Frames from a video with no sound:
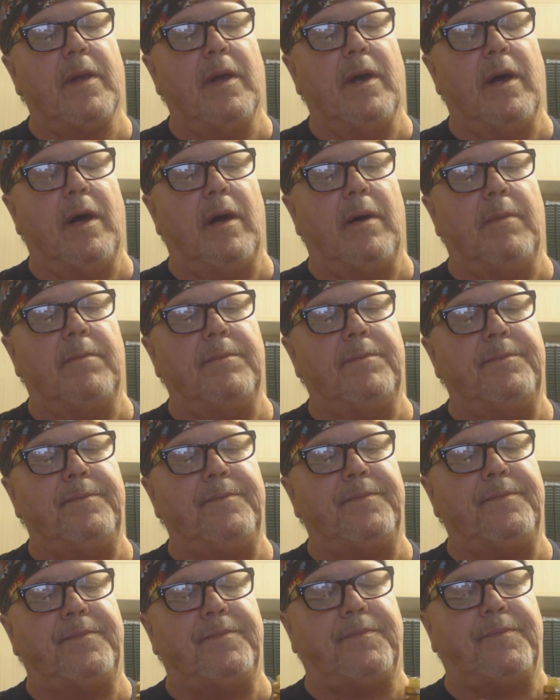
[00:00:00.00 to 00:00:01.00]

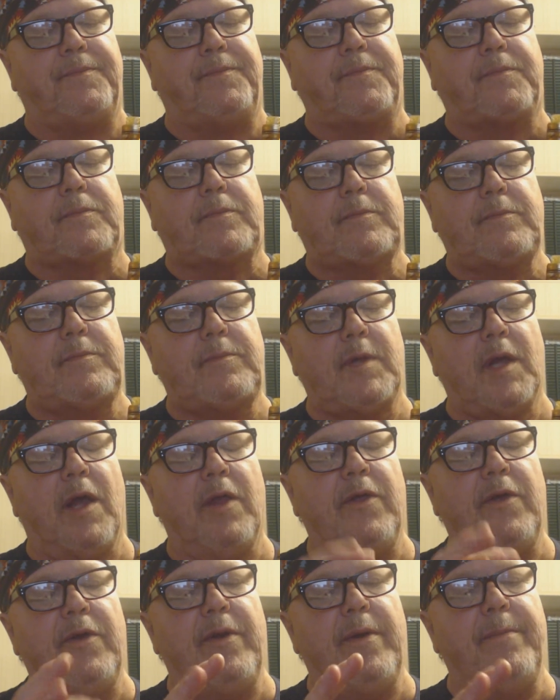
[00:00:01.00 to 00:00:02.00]

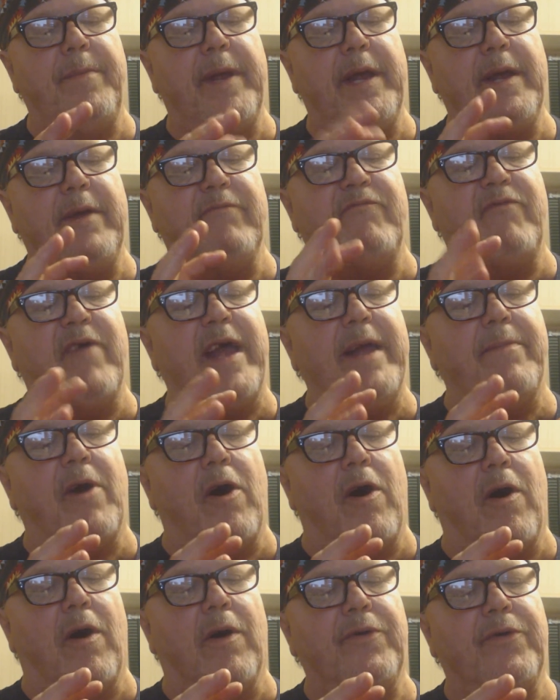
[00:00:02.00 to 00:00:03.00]
Other than being vape
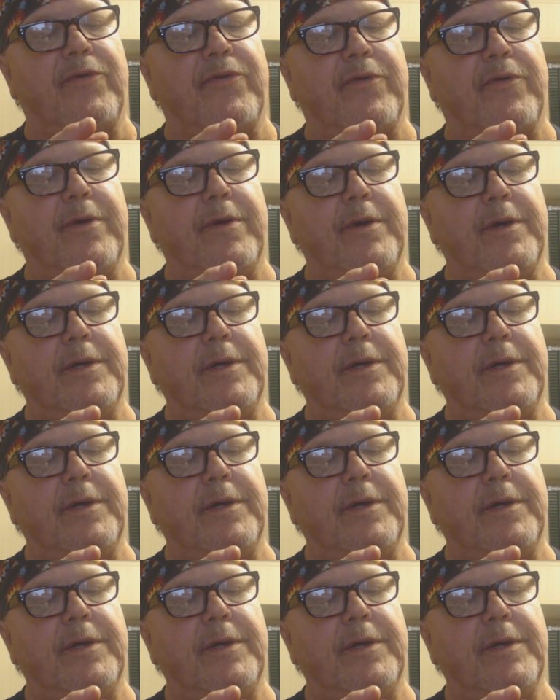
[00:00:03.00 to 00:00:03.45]
hogs,